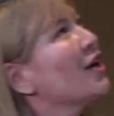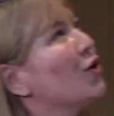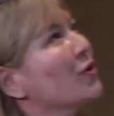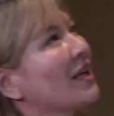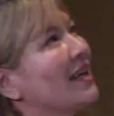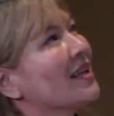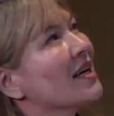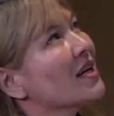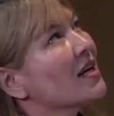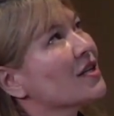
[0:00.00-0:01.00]
Okay,
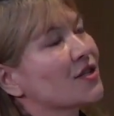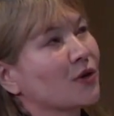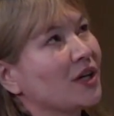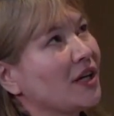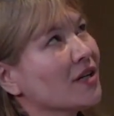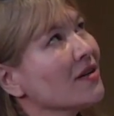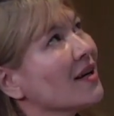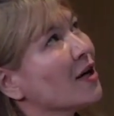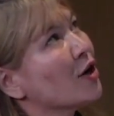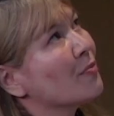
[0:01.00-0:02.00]
so here,
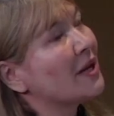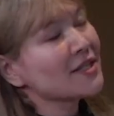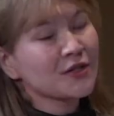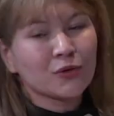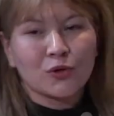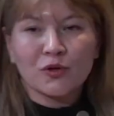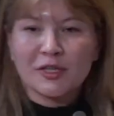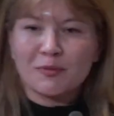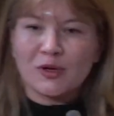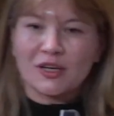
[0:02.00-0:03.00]
based on all
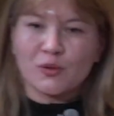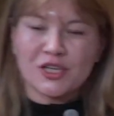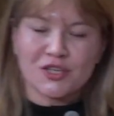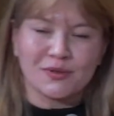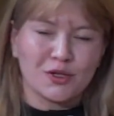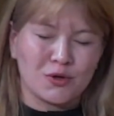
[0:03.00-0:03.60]
the questions,